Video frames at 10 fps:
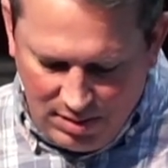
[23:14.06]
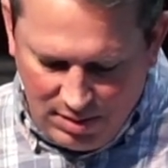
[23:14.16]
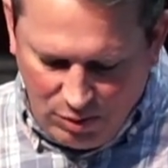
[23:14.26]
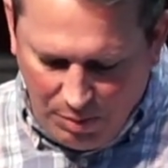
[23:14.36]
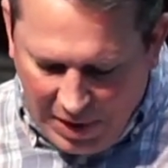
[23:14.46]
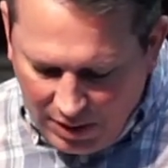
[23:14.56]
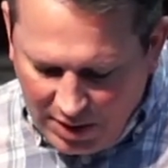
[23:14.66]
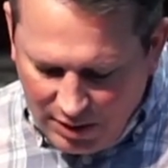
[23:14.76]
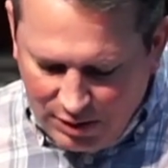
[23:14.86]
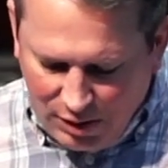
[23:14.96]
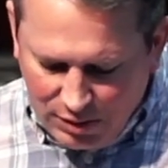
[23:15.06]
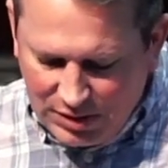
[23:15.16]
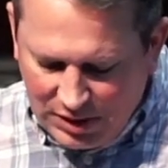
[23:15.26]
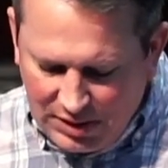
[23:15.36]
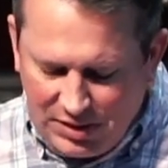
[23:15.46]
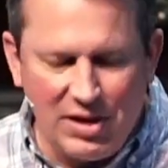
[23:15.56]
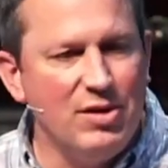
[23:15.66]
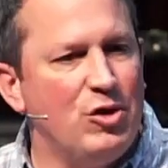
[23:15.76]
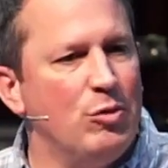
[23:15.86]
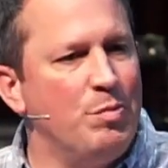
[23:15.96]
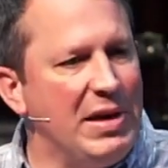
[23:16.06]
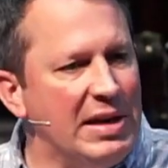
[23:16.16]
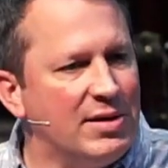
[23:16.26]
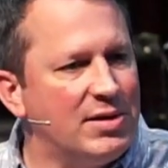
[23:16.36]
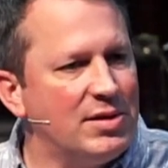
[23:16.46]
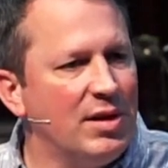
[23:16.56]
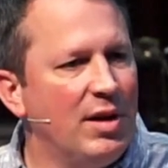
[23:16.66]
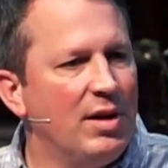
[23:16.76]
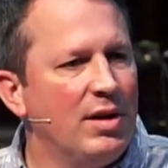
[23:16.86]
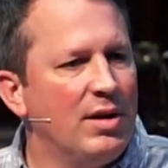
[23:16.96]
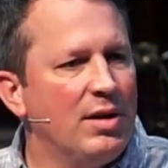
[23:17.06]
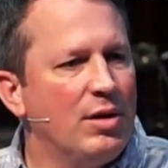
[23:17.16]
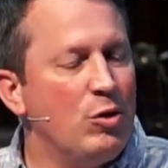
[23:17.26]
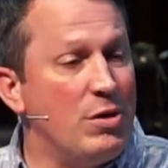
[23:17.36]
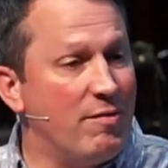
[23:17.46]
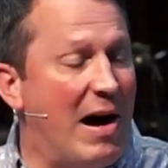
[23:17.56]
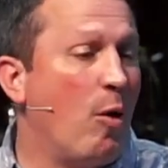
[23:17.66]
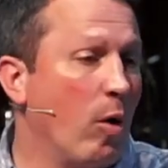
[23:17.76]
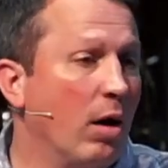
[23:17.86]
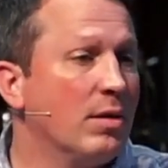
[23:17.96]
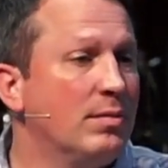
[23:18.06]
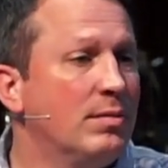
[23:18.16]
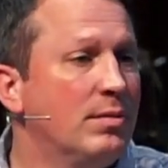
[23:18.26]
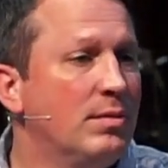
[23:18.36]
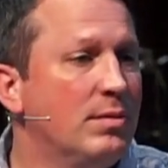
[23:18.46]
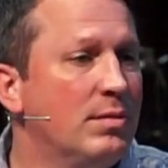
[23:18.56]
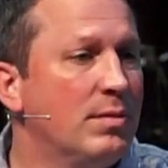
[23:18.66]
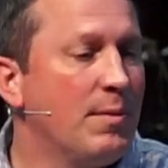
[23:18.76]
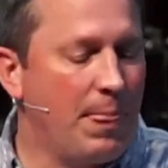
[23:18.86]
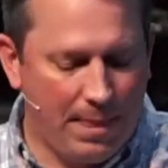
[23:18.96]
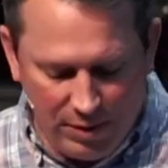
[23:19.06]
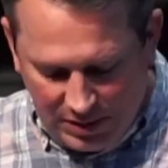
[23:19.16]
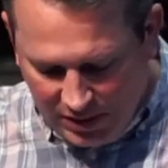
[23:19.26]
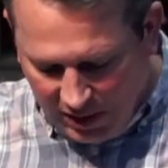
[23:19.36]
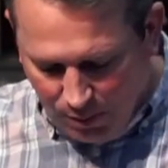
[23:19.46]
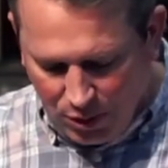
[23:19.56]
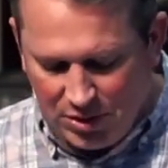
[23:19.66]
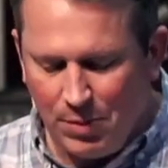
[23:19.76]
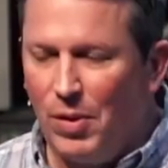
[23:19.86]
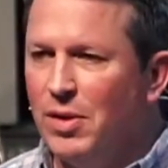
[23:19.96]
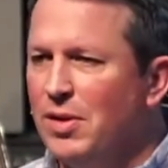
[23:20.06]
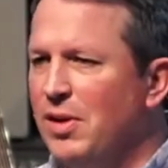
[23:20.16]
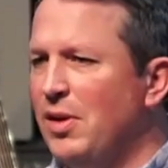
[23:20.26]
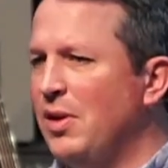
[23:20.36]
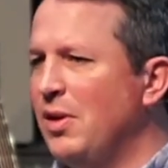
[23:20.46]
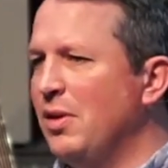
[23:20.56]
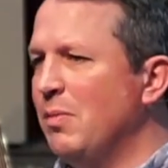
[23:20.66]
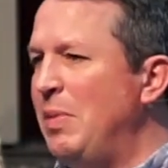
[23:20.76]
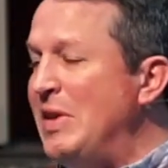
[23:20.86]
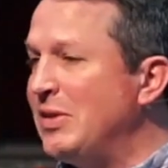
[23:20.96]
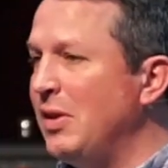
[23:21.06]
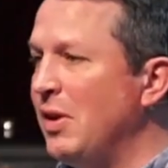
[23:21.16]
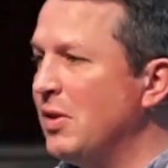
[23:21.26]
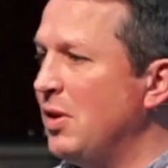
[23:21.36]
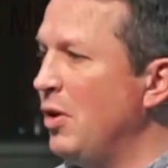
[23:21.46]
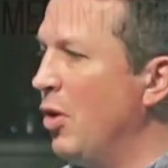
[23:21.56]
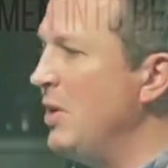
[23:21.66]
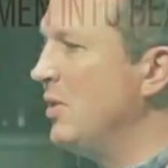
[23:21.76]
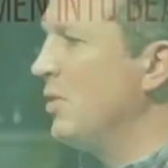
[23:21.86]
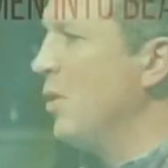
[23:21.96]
Rebellion turns us into beasts who devour. Here's the second principle. Beastliness increases